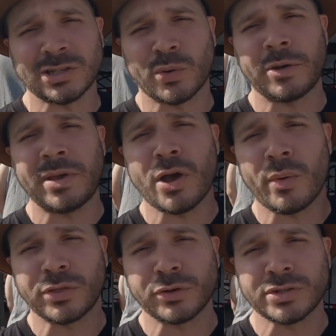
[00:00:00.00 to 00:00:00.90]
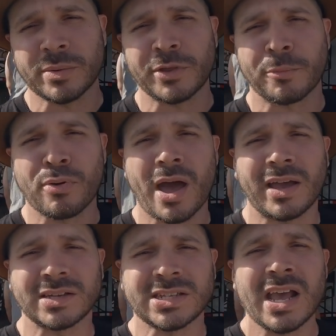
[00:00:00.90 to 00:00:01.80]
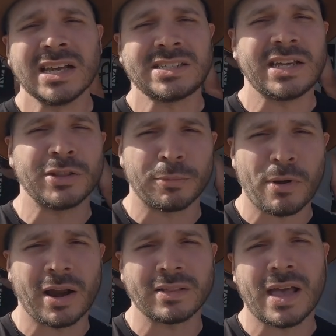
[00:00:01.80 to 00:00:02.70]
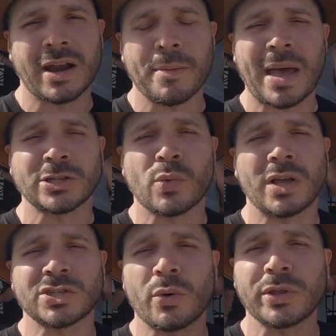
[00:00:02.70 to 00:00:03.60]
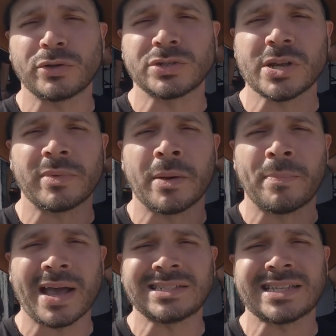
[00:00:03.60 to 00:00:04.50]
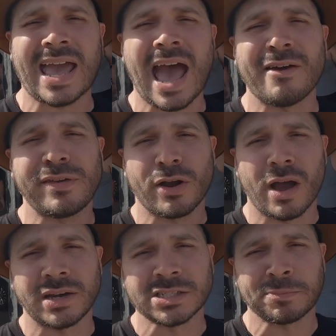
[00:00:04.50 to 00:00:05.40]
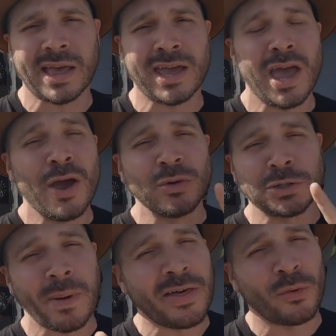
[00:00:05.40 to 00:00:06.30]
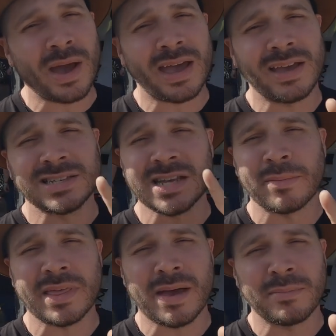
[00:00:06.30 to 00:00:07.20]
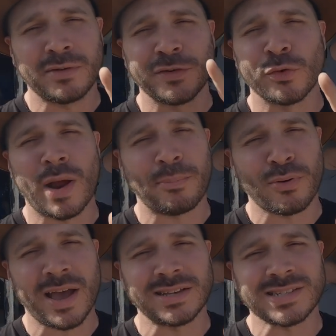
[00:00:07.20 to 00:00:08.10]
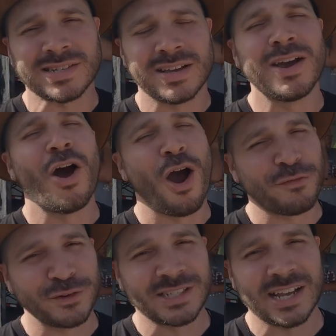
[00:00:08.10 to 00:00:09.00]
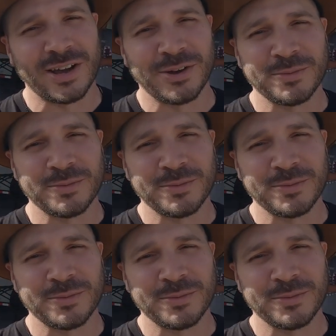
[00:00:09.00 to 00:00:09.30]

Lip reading: is we're gonna be going through some of their products, seeing their product lineup, as well as going through some of the bikes they have here on display, which, by the way, some of them, for the right price, are for sale.